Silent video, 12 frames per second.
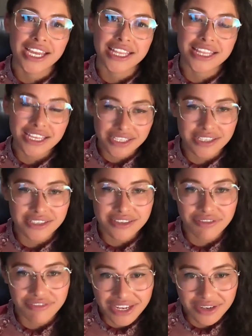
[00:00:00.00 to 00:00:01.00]
is the
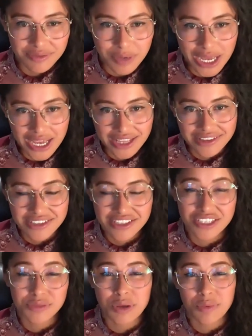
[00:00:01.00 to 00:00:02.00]
fun part. This
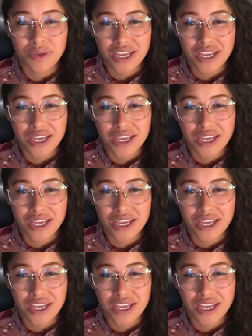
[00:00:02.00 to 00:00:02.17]
is where we